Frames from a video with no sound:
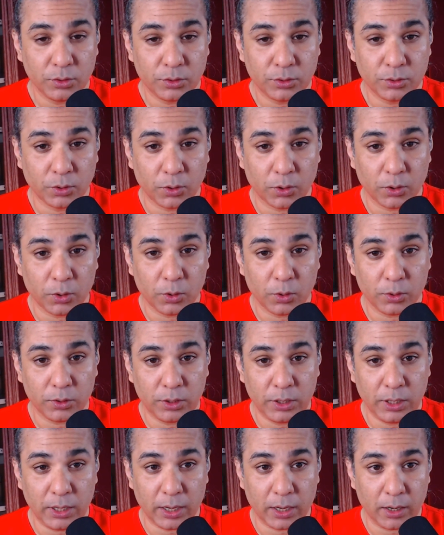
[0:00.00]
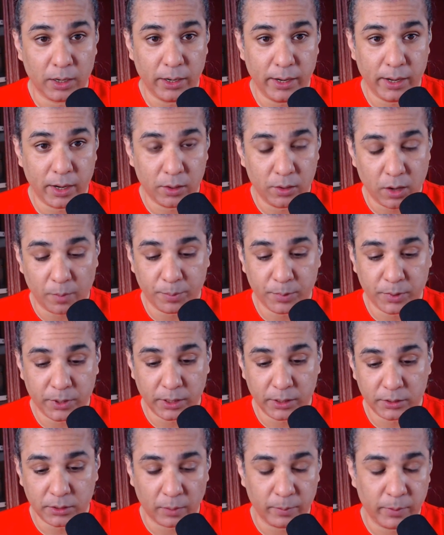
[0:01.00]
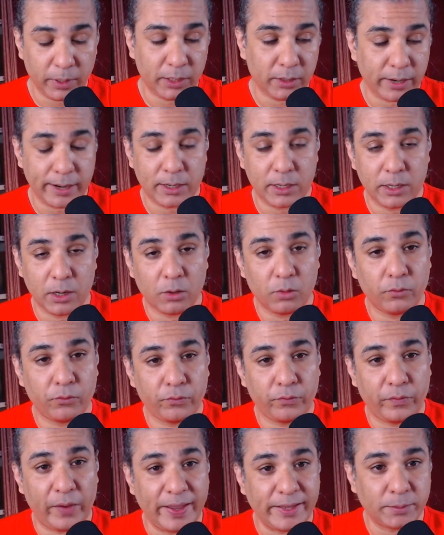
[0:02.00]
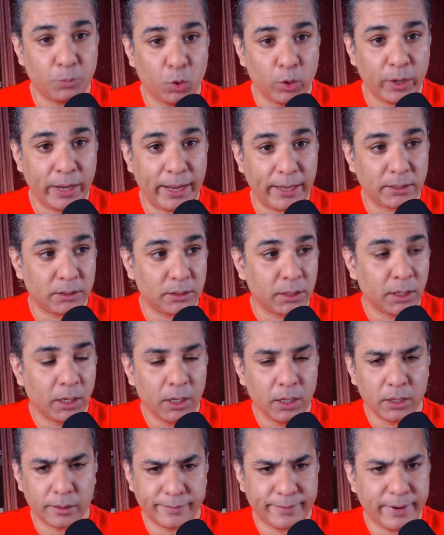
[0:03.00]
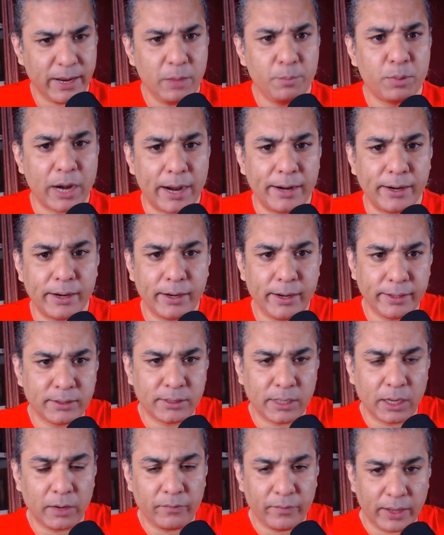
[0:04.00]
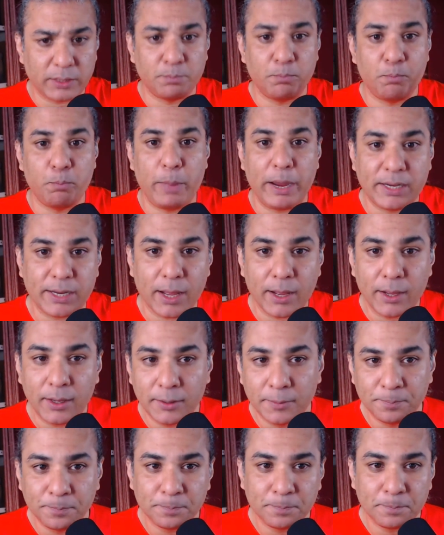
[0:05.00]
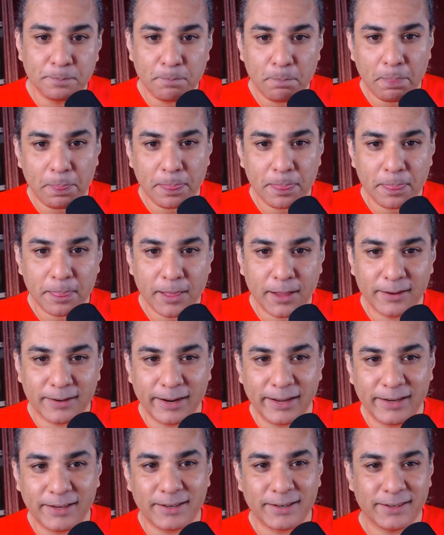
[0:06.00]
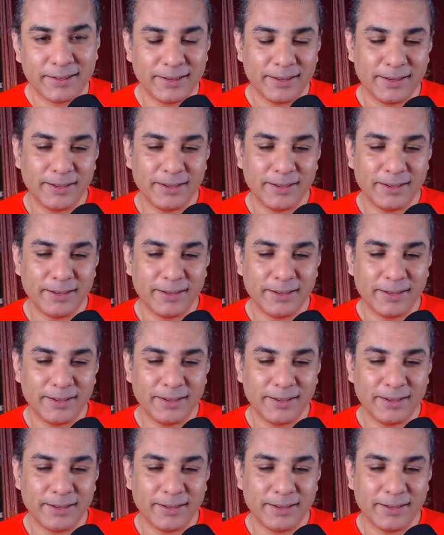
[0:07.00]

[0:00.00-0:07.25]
So the early adopters, I mean, right now, Facebook has rebranded itself as Meta, right?